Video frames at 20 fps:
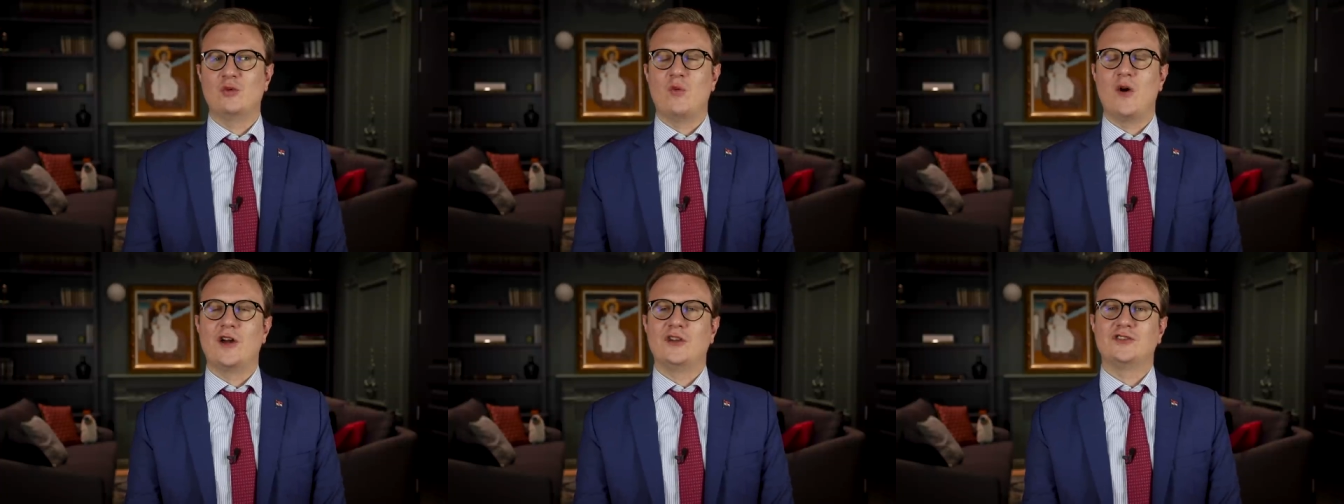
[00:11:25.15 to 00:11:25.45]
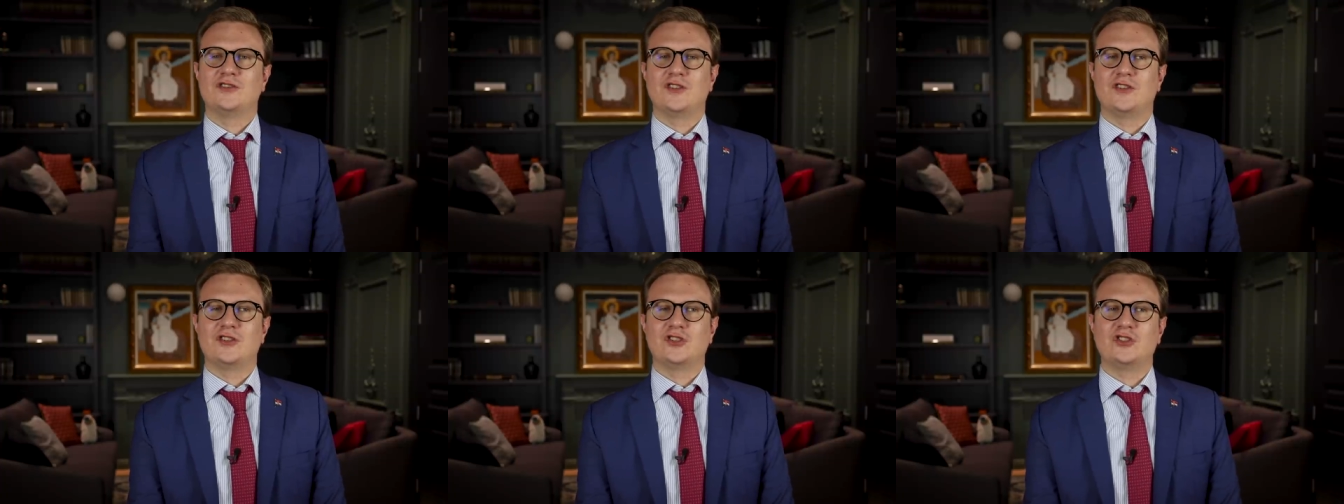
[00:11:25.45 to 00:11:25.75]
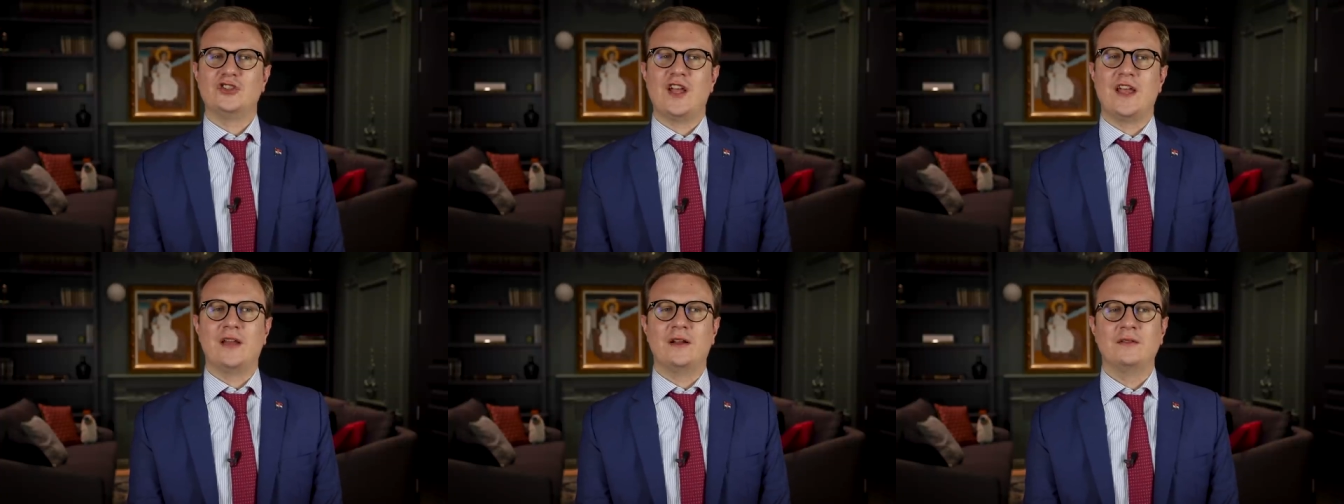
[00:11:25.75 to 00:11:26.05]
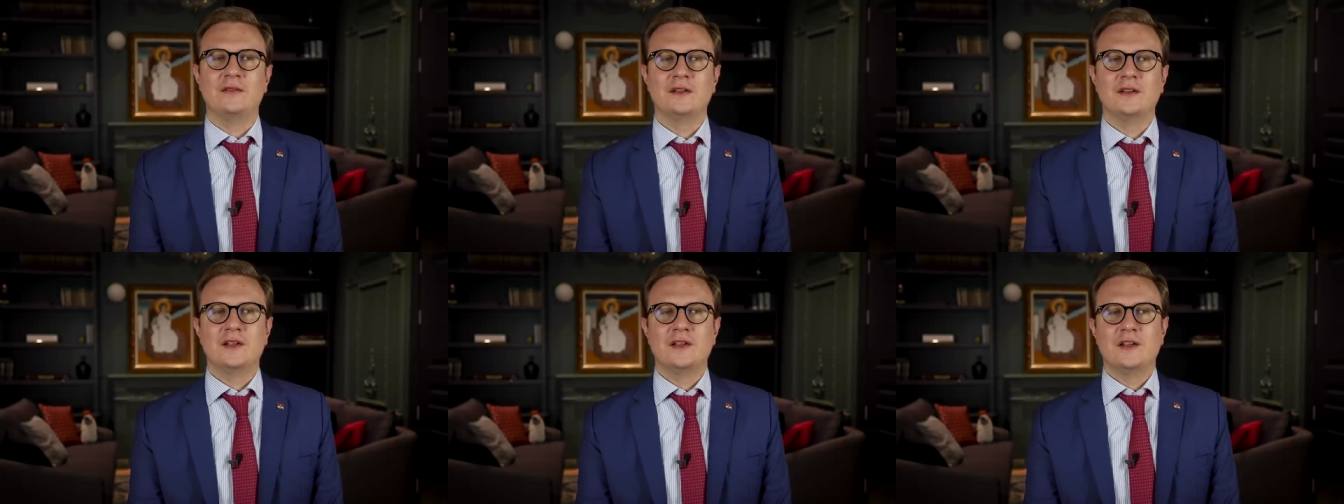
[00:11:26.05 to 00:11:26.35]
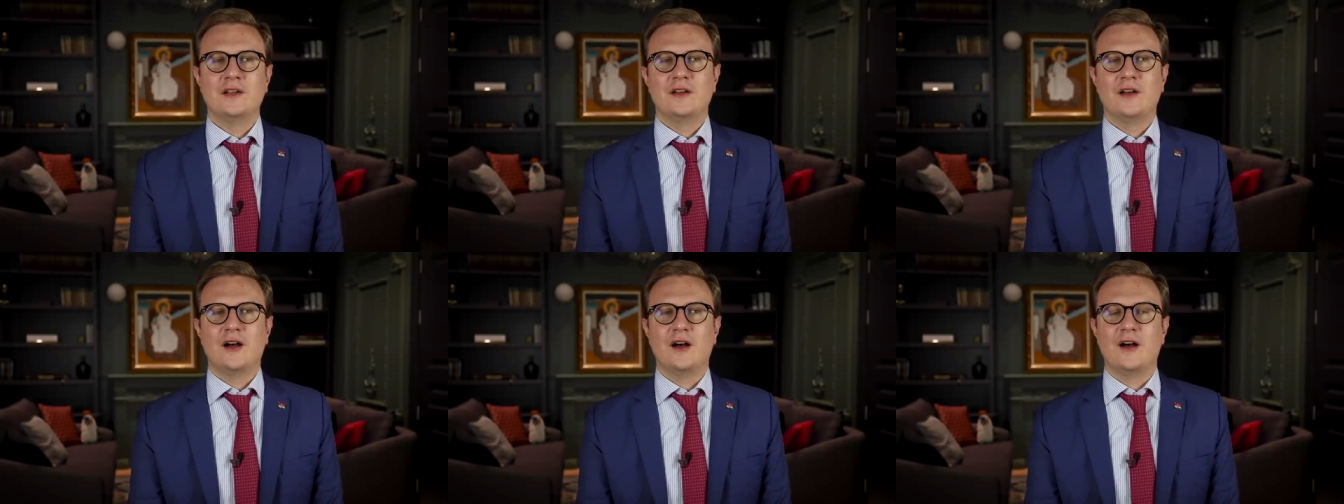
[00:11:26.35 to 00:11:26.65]
who watch this channel,
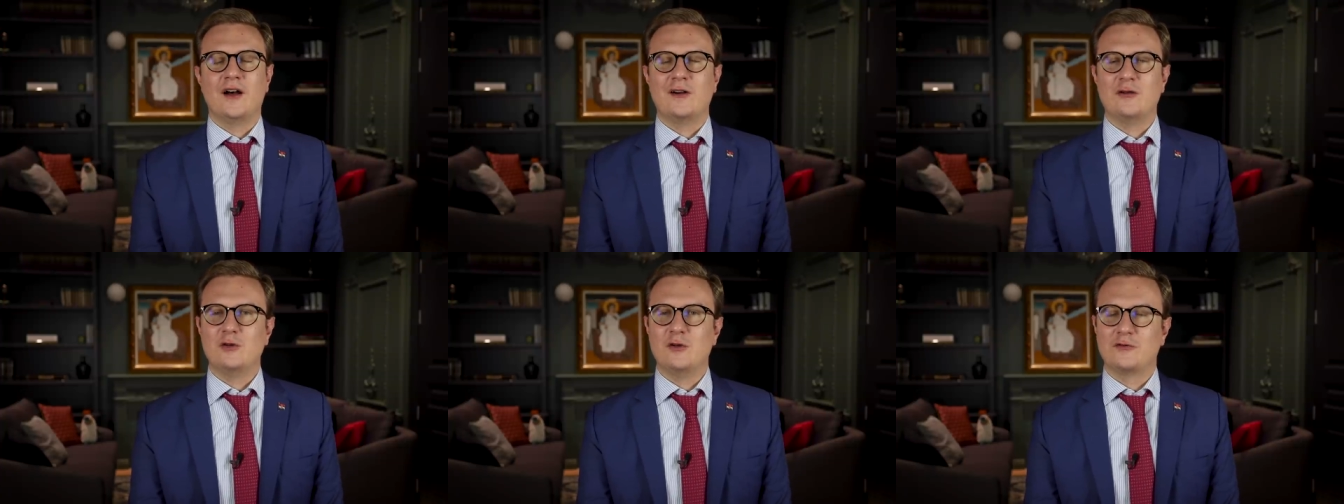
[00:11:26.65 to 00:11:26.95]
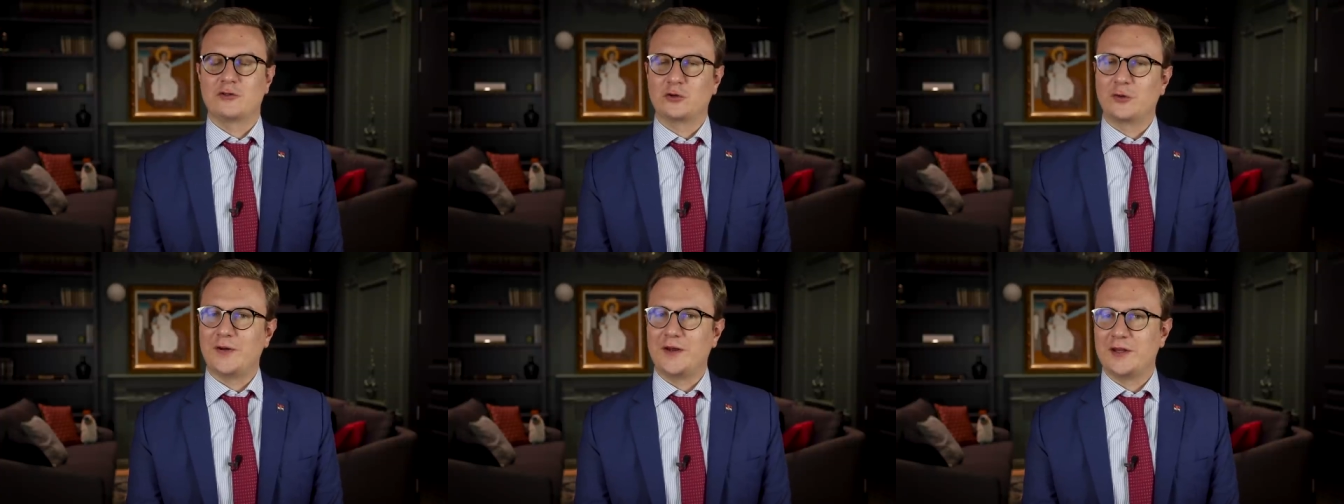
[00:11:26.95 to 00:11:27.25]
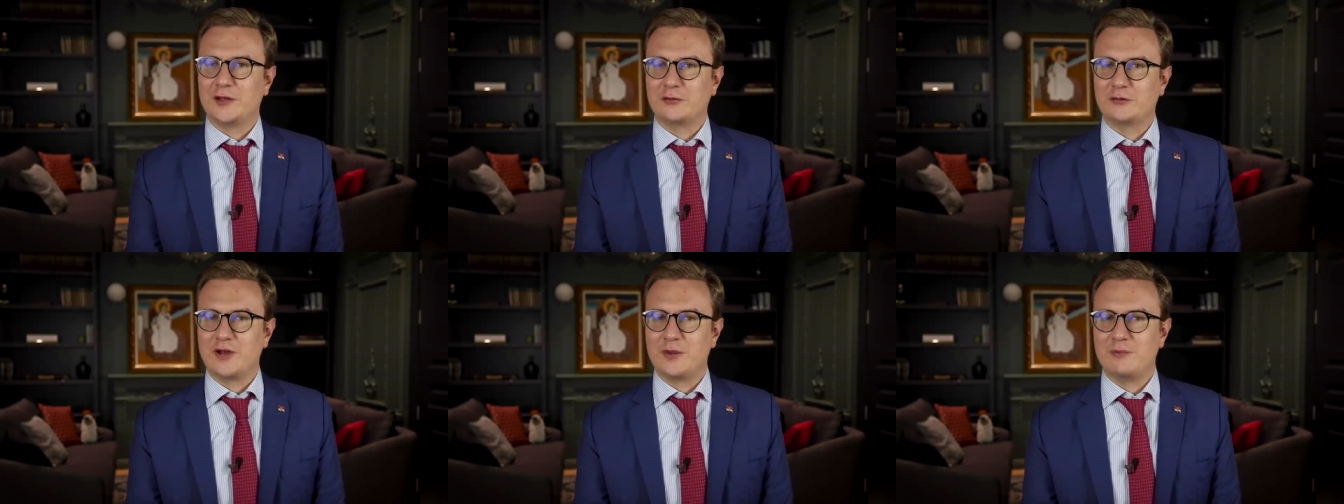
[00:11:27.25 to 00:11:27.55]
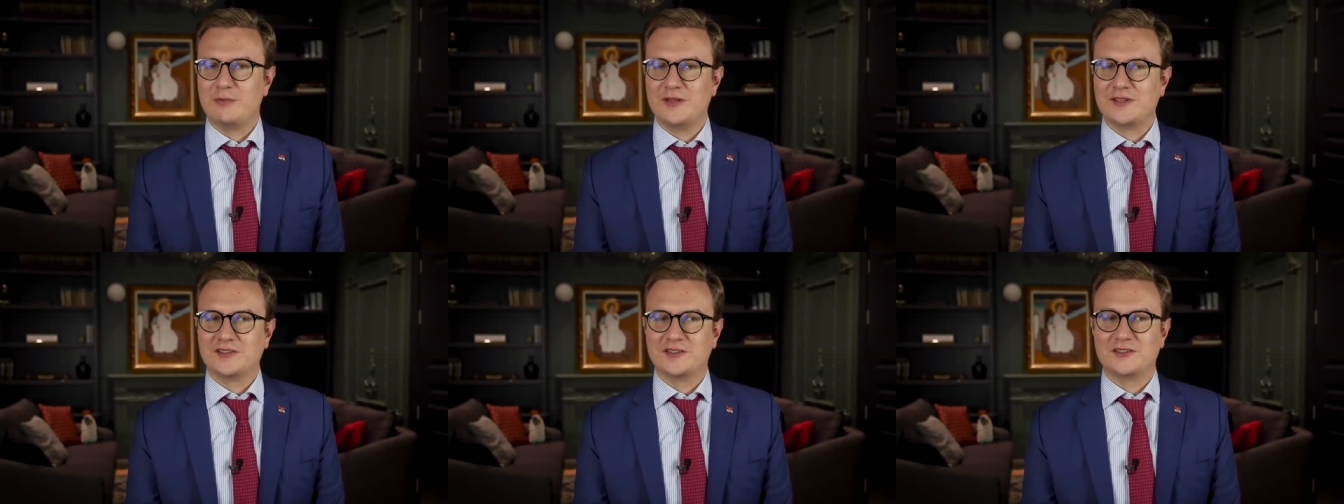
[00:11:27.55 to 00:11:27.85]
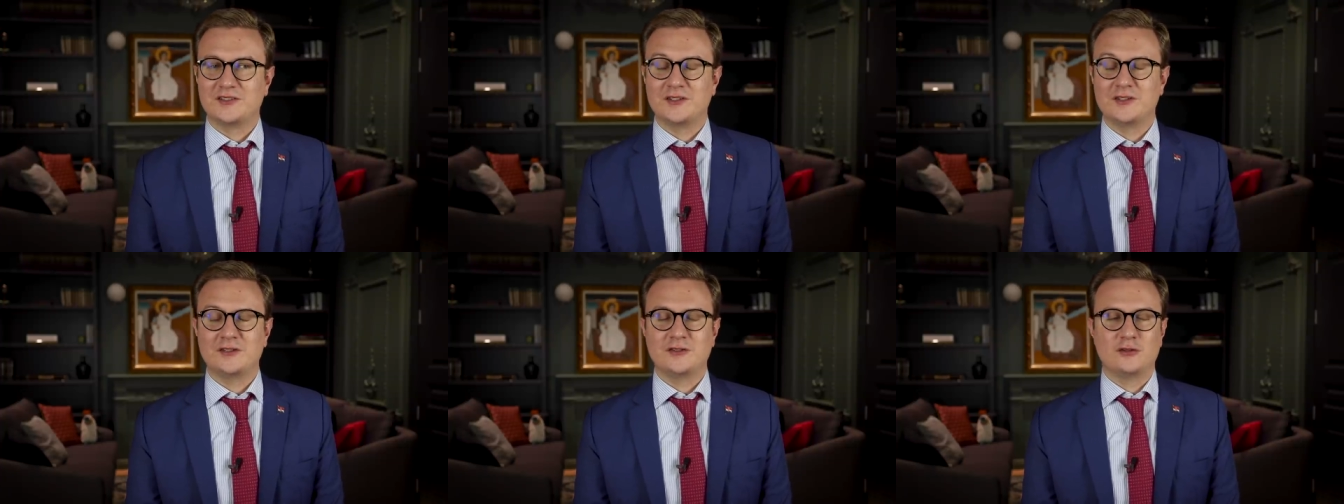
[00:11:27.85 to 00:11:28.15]
who have created great
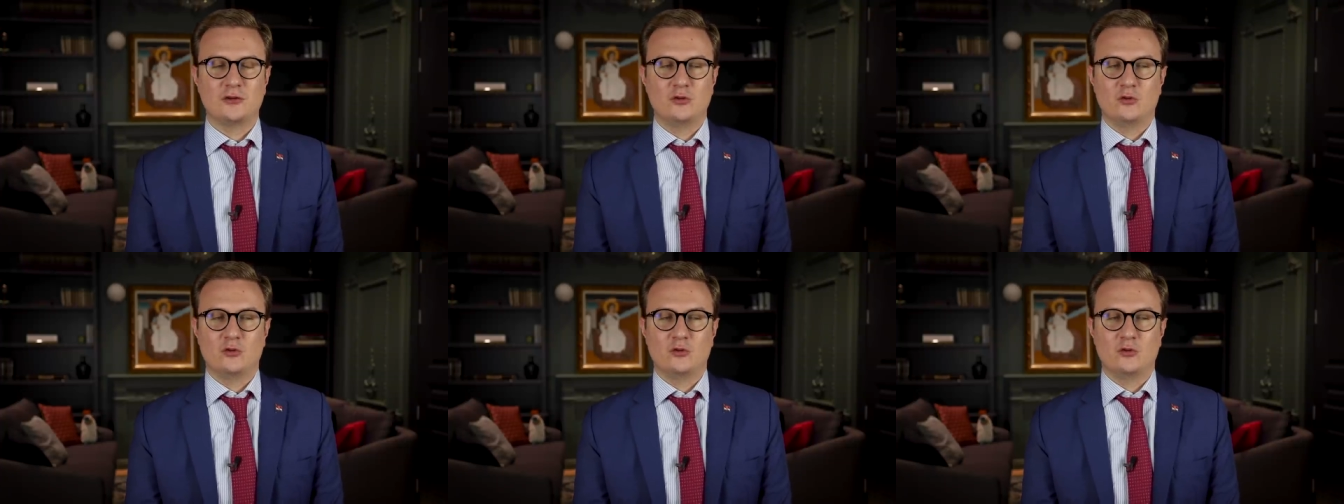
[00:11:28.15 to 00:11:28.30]
businesses,